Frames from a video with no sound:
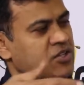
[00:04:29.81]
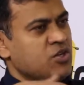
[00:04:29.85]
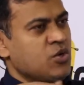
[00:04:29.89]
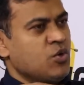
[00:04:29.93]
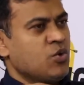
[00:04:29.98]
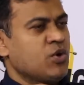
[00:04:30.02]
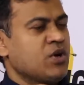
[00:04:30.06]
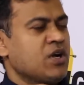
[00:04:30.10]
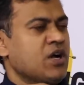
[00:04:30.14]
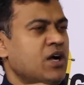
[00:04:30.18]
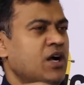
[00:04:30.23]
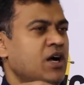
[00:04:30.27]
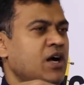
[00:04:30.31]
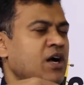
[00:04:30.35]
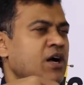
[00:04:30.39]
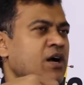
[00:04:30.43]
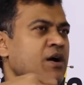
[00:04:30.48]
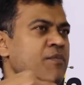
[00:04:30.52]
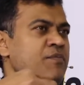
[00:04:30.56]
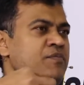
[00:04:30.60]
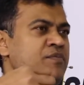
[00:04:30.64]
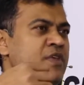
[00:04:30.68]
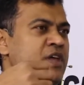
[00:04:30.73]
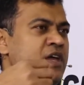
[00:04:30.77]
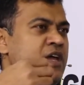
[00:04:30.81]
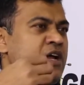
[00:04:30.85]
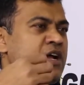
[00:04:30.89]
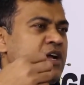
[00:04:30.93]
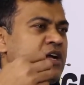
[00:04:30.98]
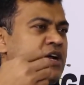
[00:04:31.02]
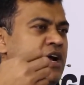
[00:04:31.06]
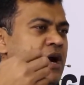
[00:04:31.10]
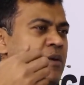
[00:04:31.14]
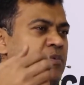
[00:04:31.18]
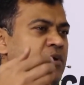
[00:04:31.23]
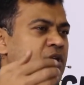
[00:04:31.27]
So
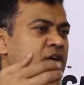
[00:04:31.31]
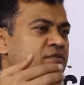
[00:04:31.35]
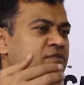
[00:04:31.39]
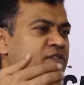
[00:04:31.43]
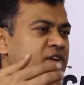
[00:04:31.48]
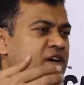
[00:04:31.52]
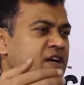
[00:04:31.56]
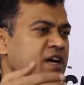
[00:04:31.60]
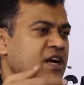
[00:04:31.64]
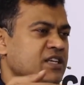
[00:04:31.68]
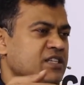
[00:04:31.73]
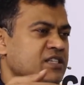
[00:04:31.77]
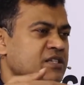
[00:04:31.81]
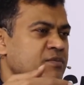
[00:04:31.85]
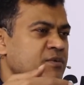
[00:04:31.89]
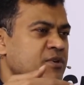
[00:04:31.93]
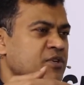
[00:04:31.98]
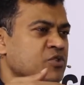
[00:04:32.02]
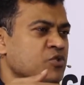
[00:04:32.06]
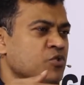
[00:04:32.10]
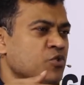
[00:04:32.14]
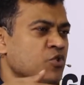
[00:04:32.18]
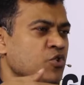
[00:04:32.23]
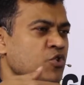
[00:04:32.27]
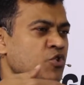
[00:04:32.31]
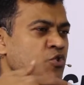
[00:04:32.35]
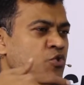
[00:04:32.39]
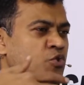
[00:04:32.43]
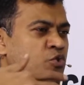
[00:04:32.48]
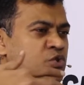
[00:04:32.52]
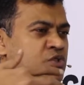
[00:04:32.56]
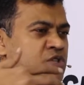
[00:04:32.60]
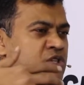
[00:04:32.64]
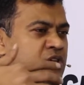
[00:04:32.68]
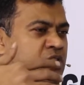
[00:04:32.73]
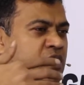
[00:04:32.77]
couple of our customers who
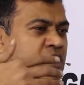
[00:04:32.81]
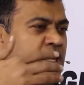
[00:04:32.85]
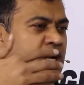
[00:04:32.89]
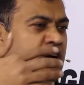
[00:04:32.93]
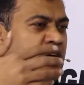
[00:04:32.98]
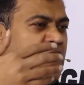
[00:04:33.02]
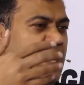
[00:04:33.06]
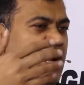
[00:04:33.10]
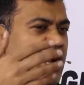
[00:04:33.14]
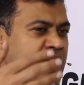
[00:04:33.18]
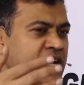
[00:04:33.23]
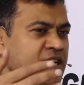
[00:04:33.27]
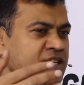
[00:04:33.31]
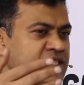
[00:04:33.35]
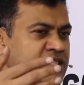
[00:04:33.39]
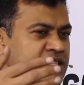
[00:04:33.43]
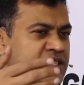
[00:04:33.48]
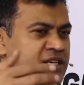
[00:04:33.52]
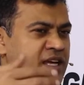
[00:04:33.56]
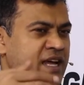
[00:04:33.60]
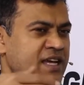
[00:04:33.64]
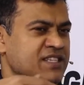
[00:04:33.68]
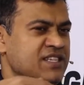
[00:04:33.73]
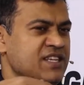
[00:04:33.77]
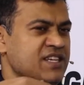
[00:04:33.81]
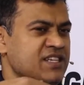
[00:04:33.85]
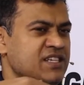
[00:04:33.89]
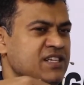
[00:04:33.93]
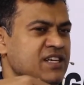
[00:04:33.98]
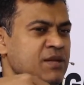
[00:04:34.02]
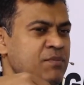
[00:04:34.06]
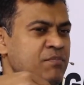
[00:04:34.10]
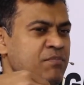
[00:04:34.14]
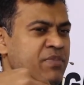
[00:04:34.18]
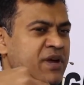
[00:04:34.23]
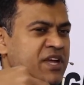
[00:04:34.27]
use us
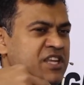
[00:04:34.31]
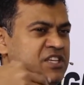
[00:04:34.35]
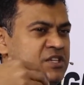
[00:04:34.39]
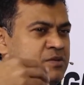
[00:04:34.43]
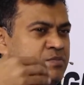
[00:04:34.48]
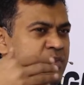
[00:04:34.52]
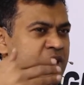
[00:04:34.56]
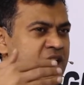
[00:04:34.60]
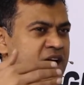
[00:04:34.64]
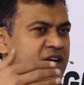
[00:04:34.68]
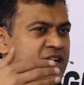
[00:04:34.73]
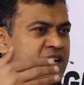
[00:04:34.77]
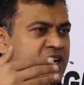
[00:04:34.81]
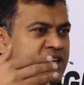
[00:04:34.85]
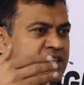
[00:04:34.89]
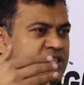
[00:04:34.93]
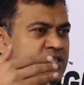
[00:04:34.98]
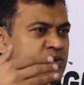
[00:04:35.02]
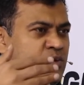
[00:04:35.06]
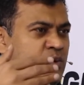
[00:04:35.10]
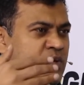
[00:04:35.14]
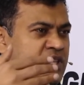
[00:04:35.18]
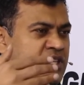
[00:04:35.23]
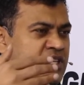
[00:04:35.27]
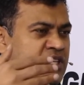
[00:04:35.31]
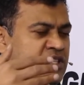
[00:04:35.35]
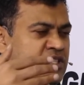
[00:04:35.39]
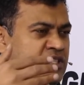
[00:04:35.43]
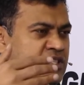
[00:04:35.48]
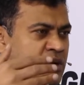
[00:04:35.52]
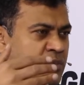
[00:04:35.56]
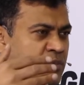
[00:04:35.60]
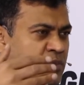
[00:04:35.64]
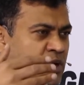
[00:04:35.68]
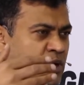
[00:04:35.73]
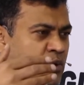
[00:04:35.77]
essentially benchmark us with these
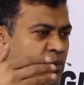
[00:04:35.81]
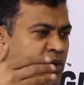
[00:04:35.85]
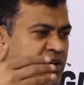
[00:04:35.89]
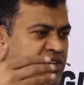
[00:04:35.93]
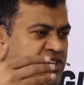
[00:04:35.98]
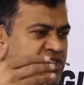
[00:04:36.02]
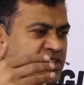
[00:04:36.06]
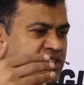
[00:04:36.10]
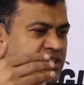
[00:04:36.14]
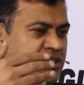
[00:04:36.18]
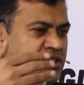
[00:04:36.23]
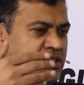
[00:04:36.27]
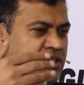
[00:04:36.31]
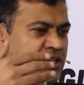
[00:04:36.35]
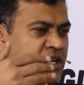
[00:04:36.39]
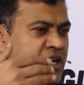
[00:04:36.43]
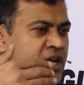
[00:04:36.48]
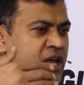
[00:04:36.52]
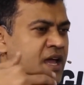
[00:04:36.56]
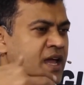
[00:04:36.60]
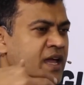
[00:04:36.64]
simple questions.